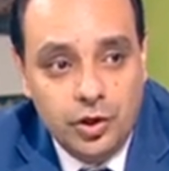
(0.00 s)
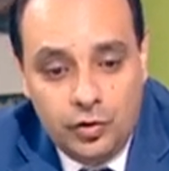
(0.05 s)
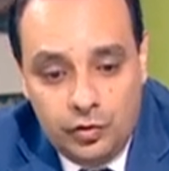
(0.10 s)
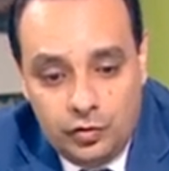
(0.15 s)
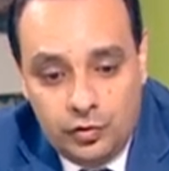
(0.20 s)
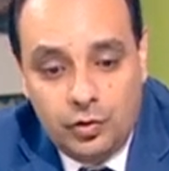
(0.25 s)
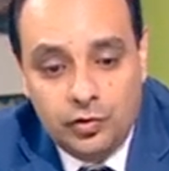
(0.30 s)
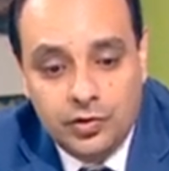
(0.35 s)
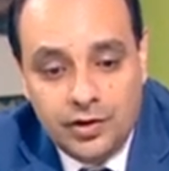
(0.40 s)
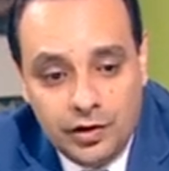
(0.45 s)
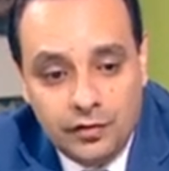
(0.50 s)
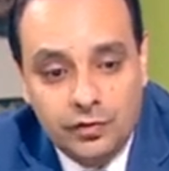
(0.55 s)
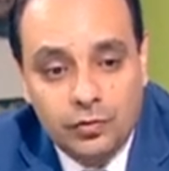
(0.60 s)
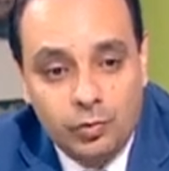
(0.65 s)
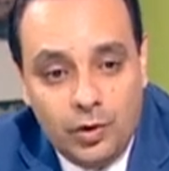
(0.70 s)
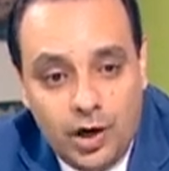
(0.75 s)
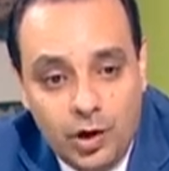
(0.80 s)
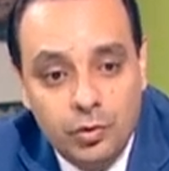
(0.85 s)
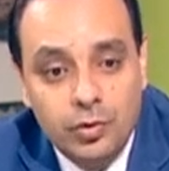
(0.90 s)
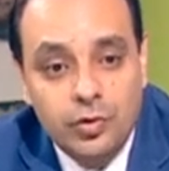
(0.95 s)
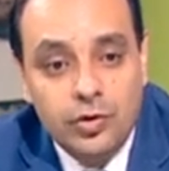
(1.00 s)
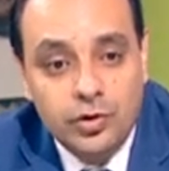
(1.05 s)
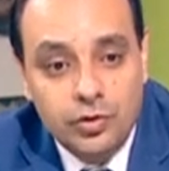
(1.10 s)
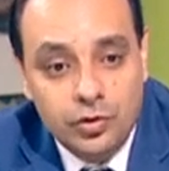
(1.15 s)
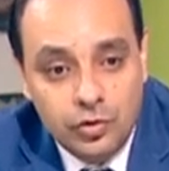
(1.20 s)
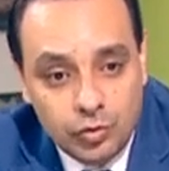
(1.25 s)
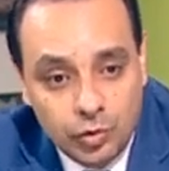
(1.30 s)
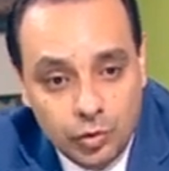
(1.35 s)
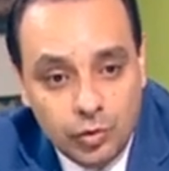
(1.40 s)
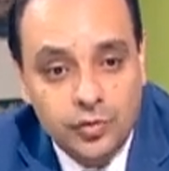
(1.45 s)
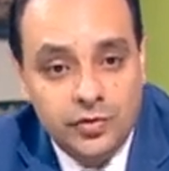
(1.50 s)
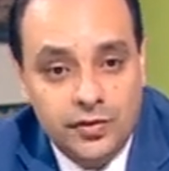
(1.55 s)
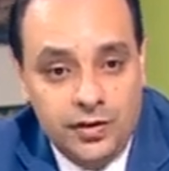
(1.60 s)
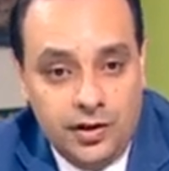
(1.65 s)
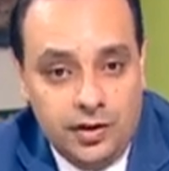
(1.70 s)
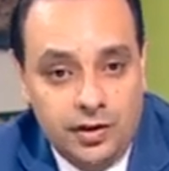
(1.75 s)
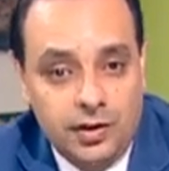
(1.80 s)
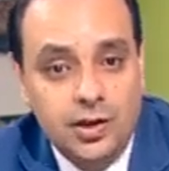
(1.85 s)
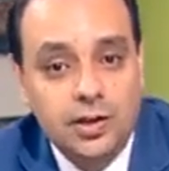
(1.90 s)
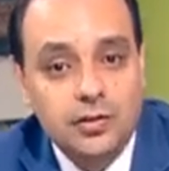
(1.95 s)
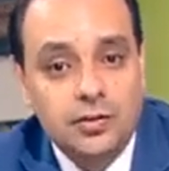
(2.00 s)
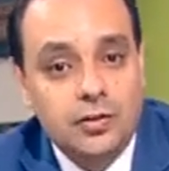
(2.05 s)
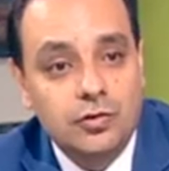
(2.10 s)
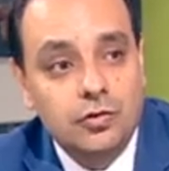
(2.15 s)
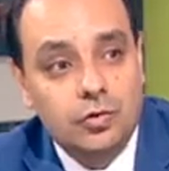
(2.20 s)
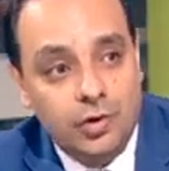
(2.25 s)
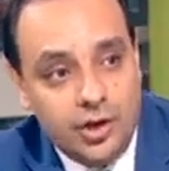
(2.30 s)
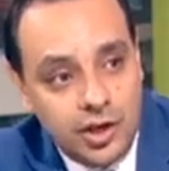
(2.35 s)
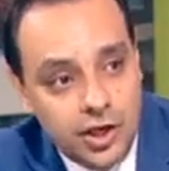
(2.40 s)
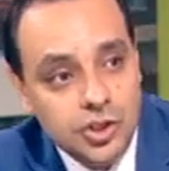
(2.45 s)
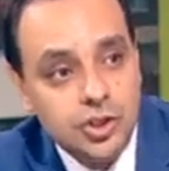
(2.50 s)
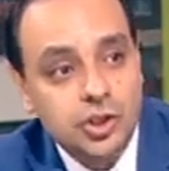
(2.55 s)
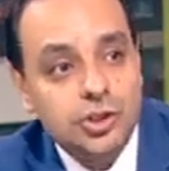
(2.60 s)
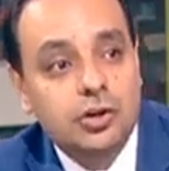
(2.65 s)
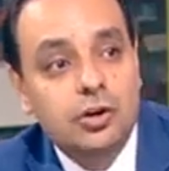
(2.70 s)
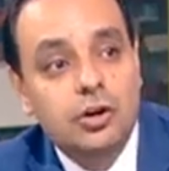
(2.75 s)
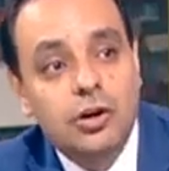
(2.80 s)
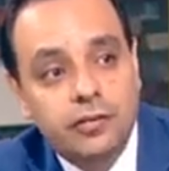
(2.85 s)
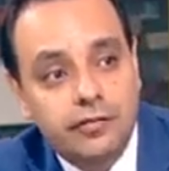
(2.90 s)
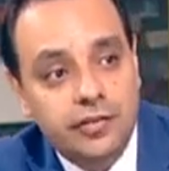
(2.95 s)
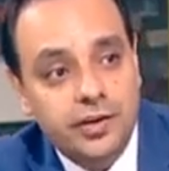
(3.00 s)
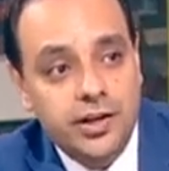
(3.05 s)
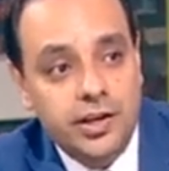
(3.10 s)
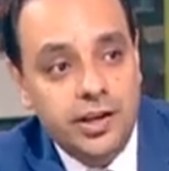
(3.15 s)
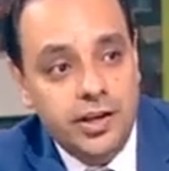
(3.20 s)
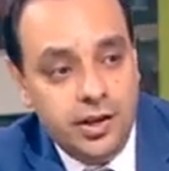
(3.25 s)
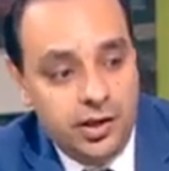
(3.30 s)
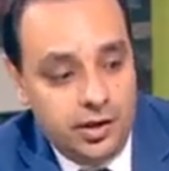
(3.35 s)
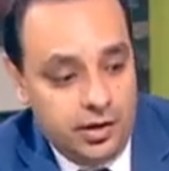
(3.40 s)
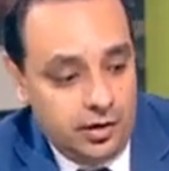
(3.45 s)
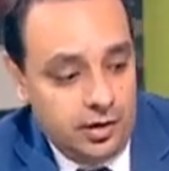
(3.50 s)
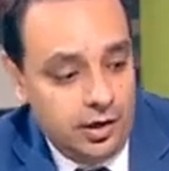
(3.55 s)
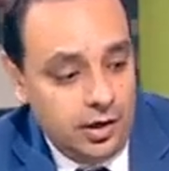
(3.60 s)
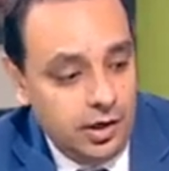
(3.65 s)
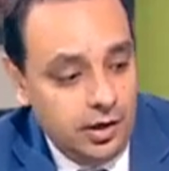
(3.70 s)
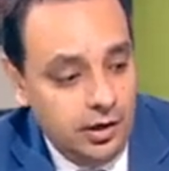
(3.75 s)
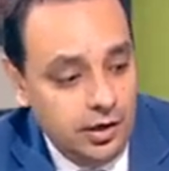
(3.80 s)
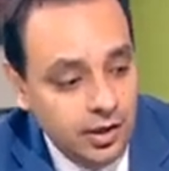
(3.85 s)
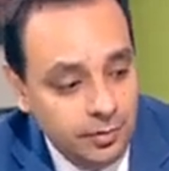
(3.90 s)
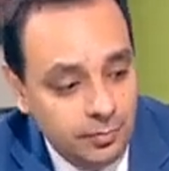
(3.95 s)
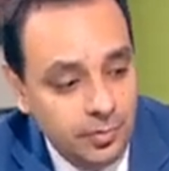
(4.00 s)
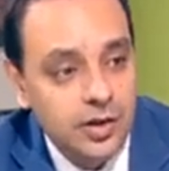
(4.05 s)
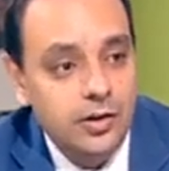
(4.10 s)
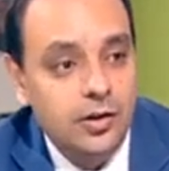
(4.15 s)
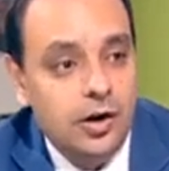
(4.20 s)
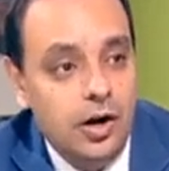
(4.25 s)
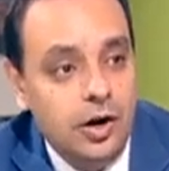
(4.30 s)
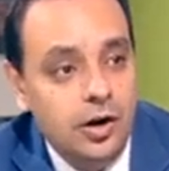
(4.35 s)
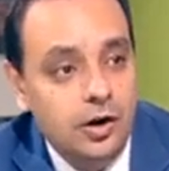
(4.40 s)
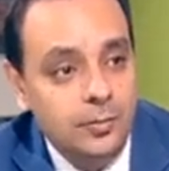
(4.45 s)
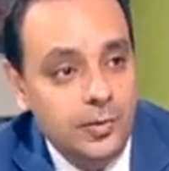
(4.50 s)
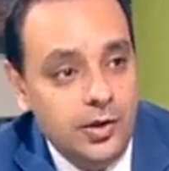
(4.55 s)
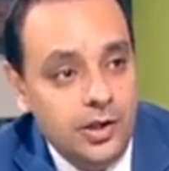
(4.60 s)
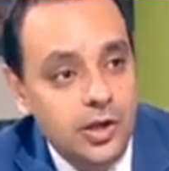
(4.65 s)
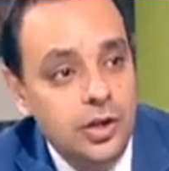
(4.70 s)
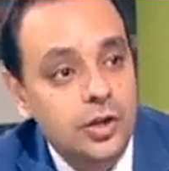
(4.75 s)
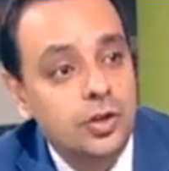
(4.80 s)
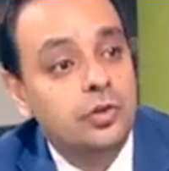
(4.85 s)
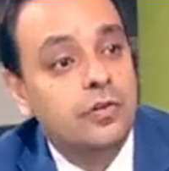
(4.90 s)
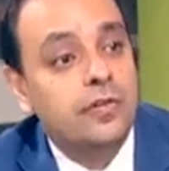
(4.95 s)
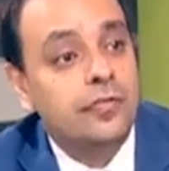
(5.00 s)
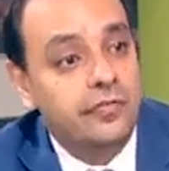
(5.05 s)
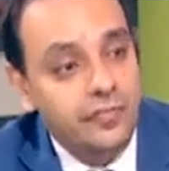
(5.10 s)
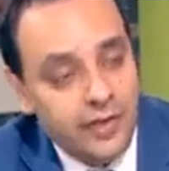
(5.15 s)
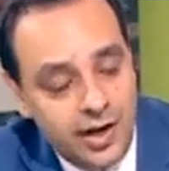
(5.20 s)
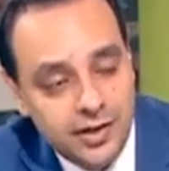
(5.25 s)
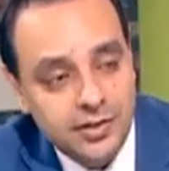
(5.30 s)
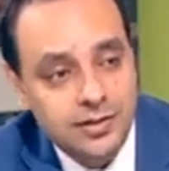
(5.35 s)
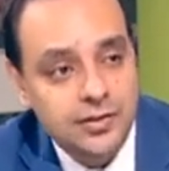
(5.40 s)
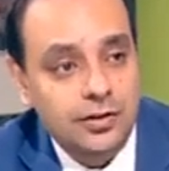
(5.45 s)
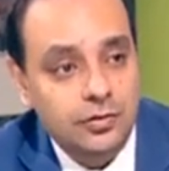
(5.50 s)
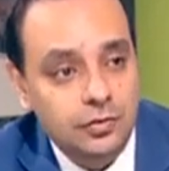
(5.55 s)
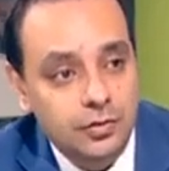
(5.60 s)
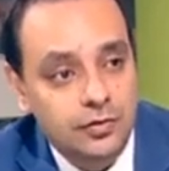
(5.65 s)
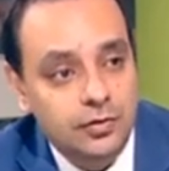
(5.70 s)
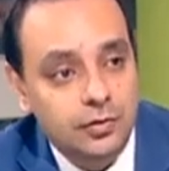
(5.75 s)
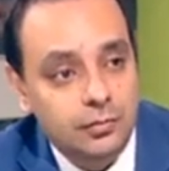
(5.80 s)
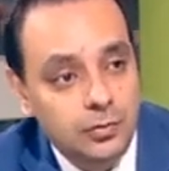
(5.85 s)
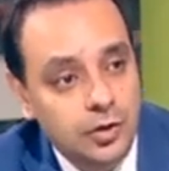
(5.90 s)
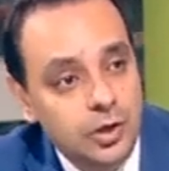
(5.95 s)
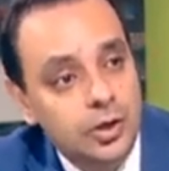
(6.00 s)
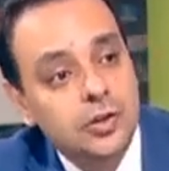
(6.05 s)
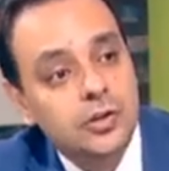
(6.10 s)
So that's why we're endorsing the creation of a Libyan army to fight terrorism.